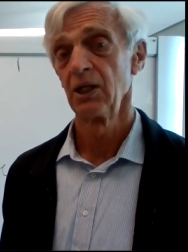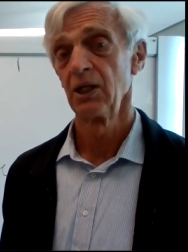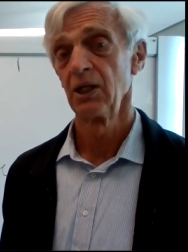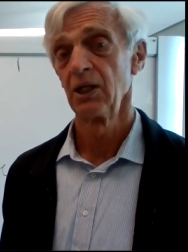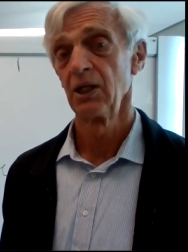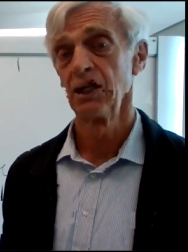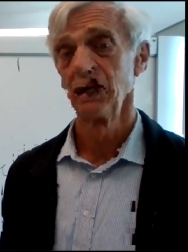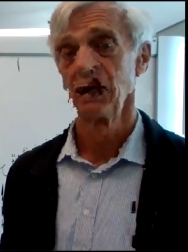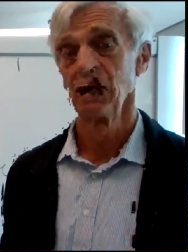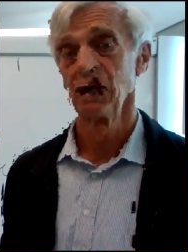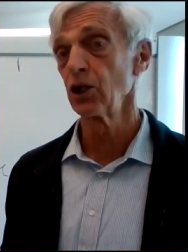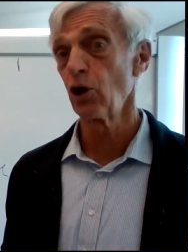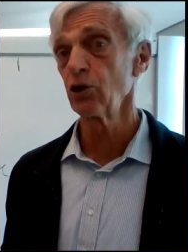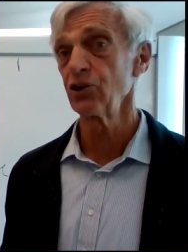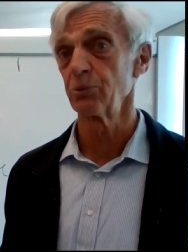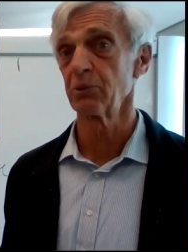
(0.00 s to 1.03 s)
It's
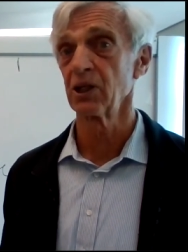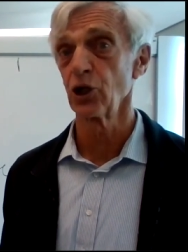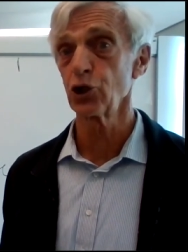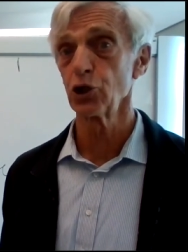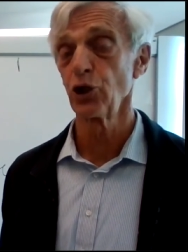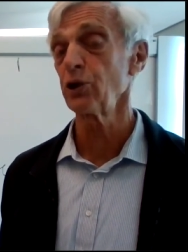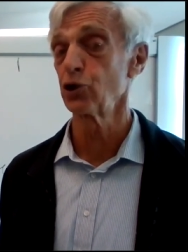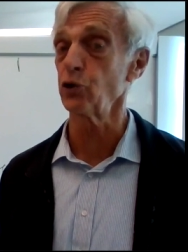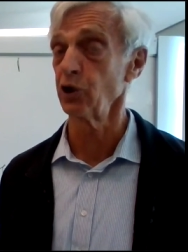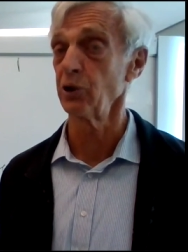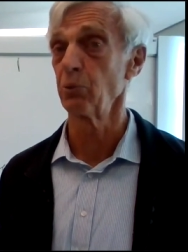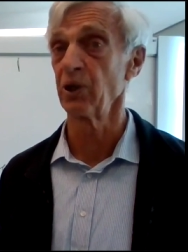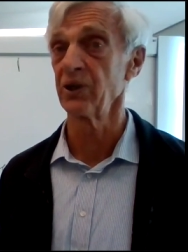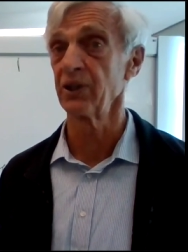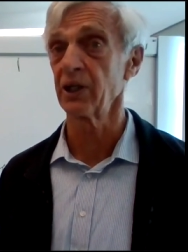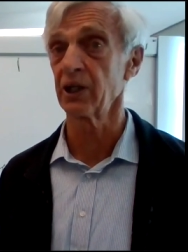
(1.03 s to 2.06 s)
usually a long-term
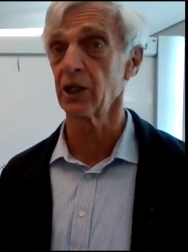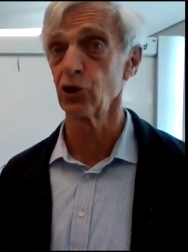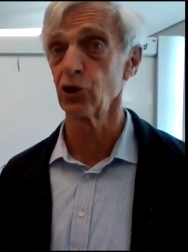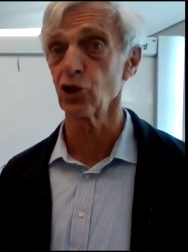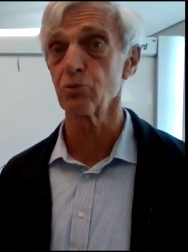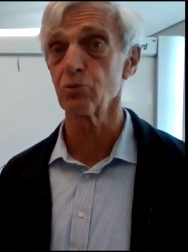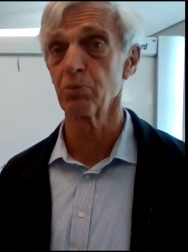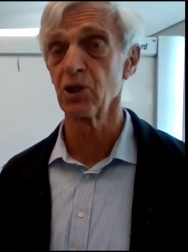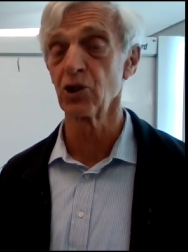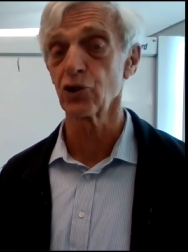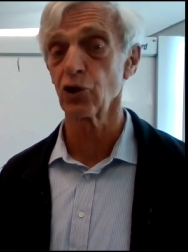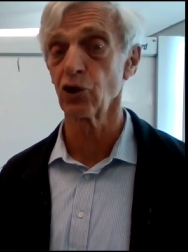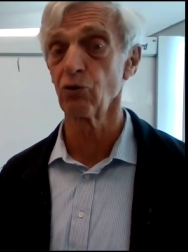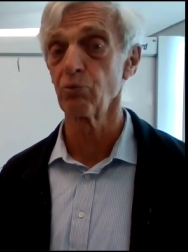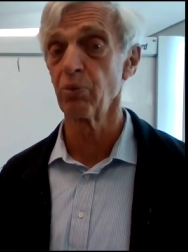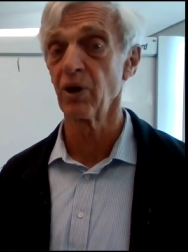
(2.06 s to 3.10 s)
condition, not a
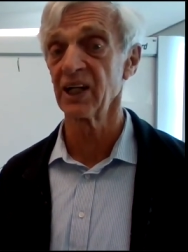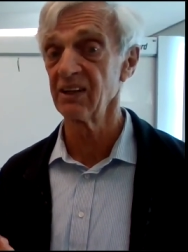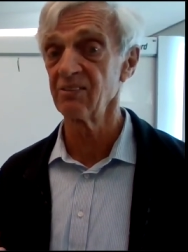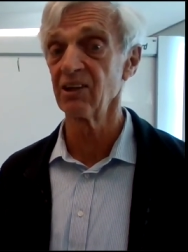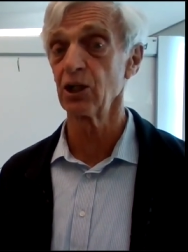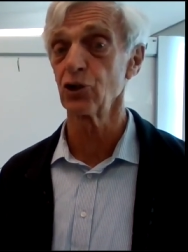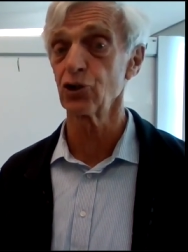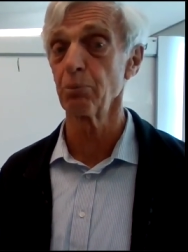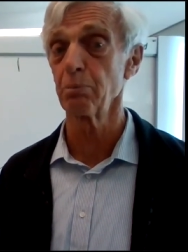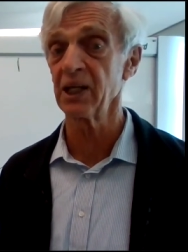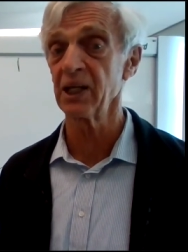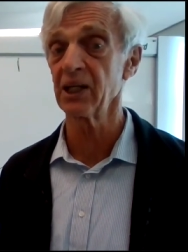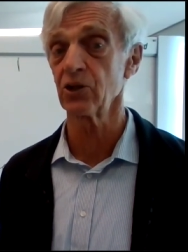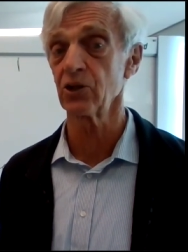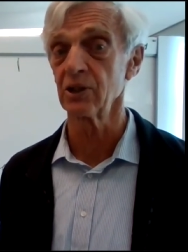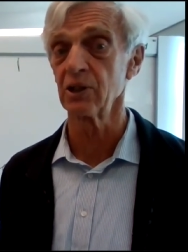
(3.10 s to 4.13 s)
short-term one that can just be
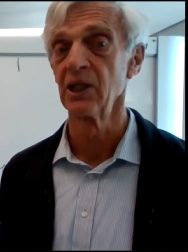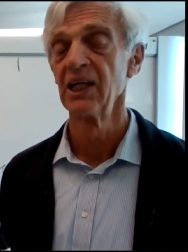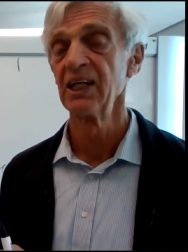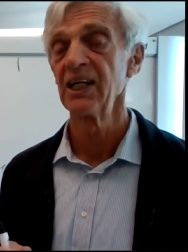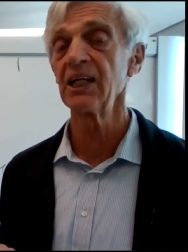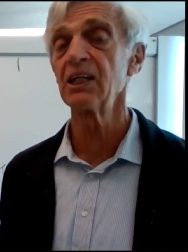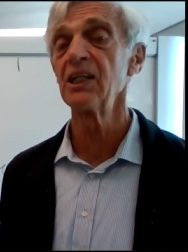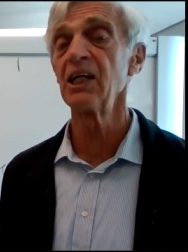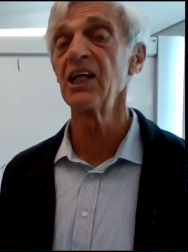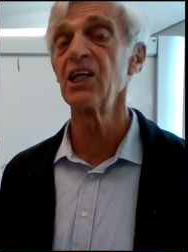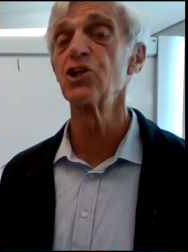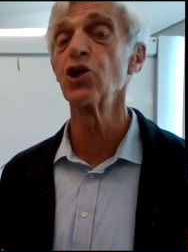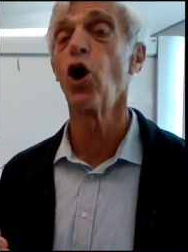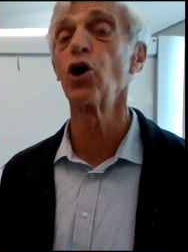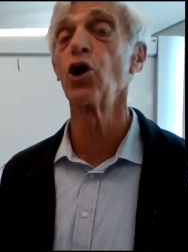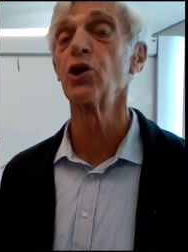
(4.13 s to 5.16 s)
solved by giving some
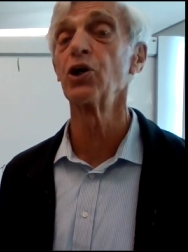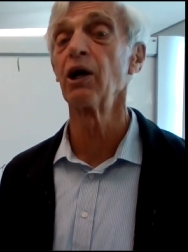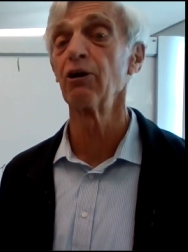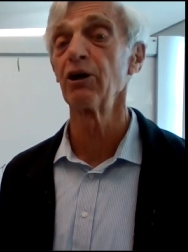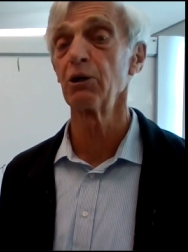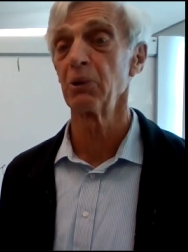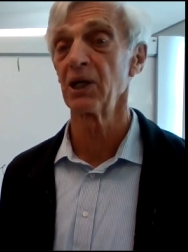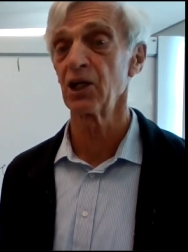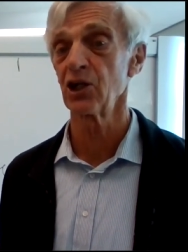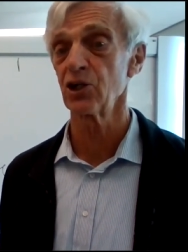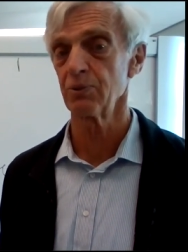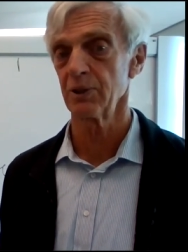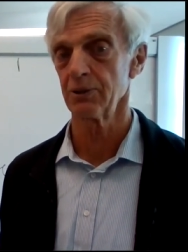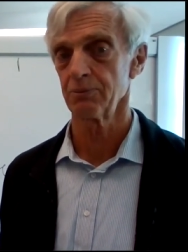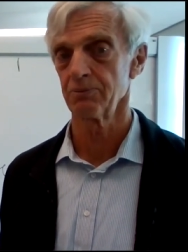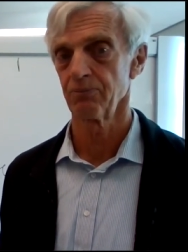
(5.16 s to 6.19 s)
medicine. It needs
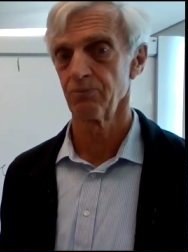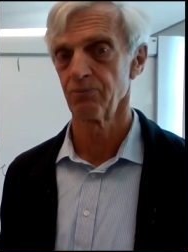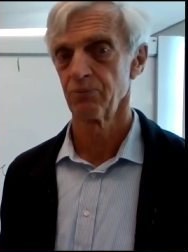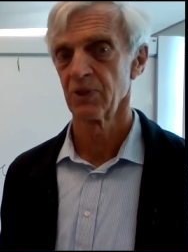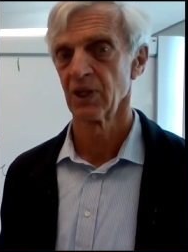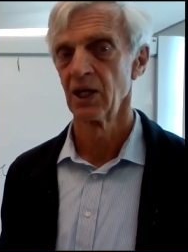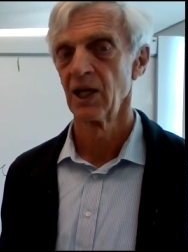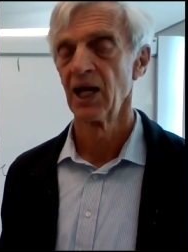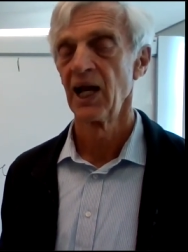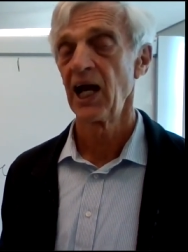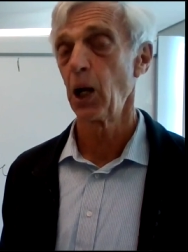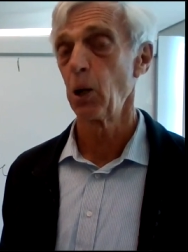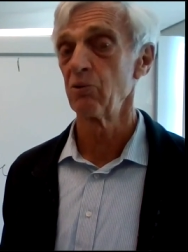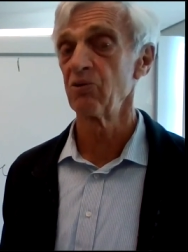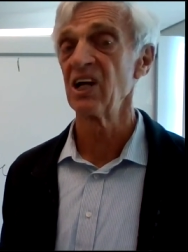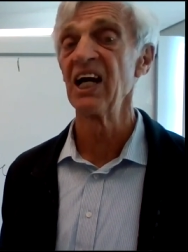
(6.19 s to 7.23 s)
ongoing
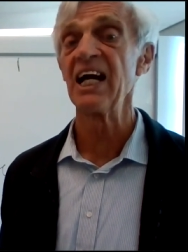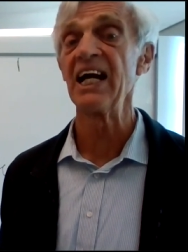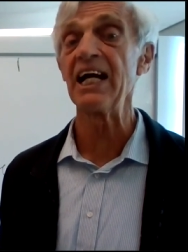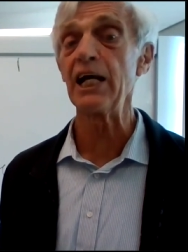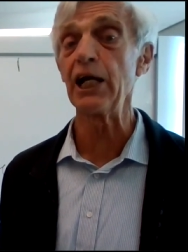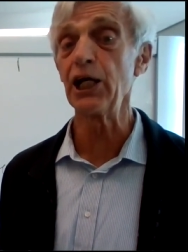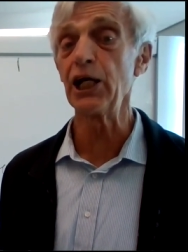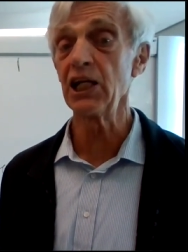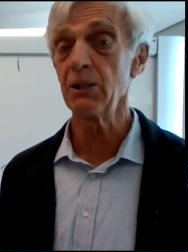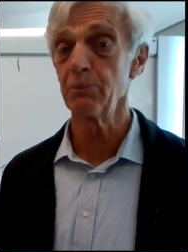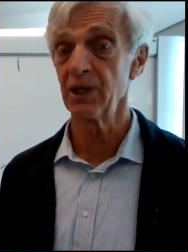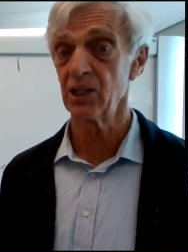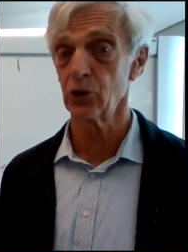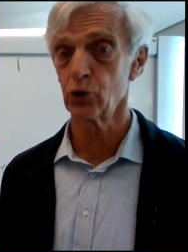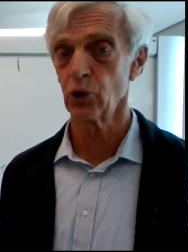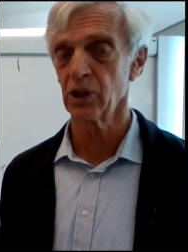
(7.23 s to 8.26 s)
management.
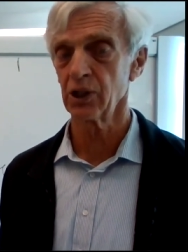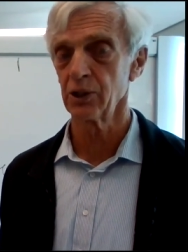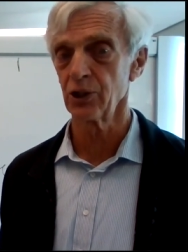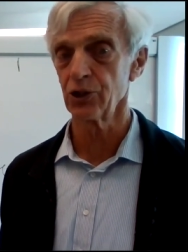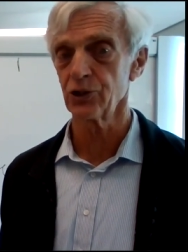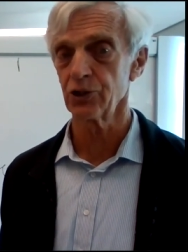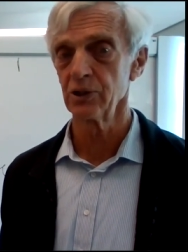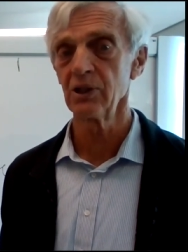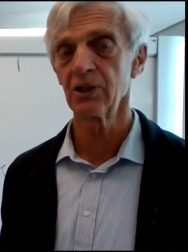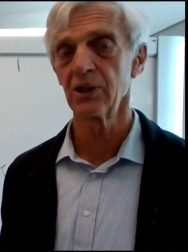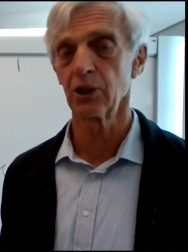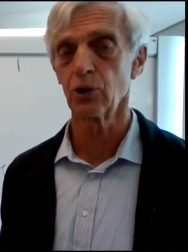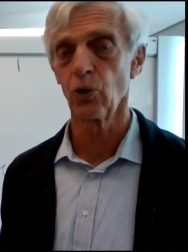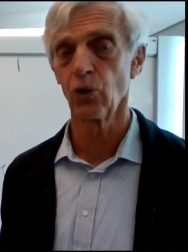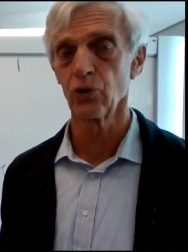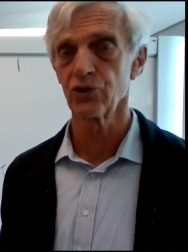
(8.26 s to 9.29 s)
However, any
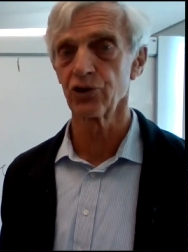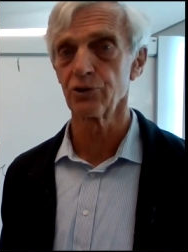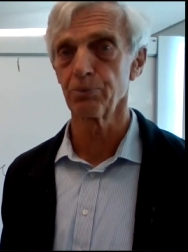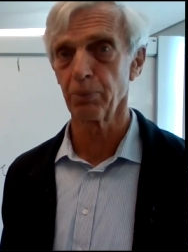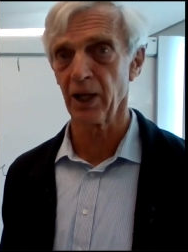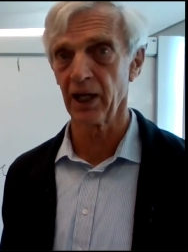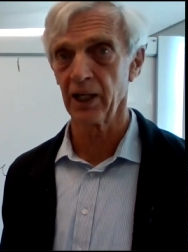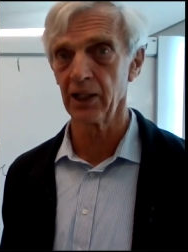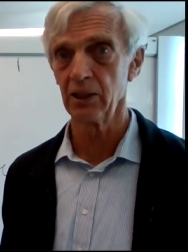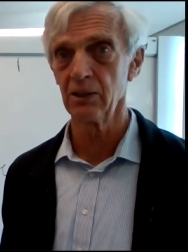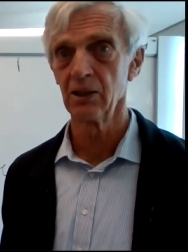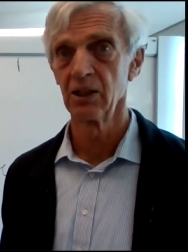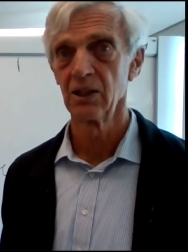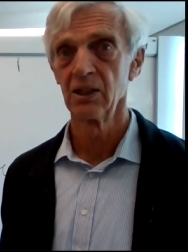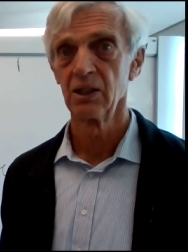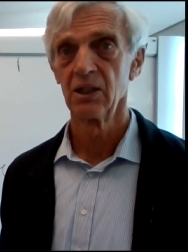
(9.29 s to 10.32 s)
medical condition
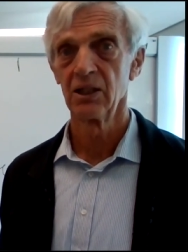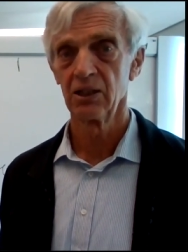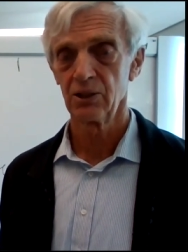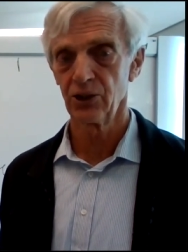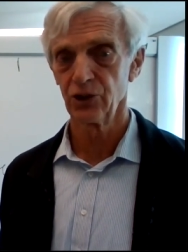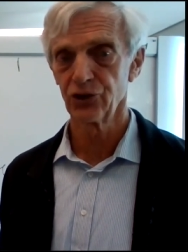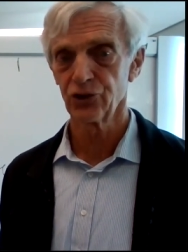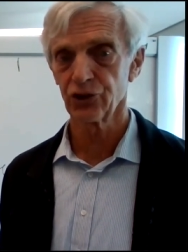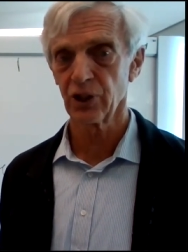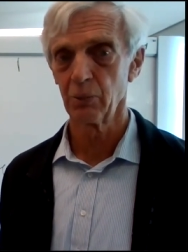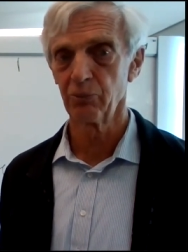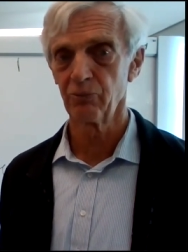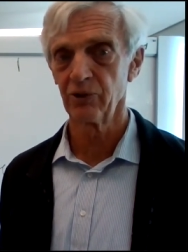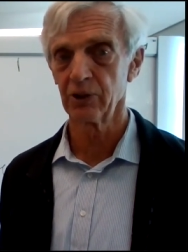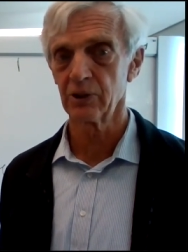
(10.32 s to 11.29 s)
that causes pain,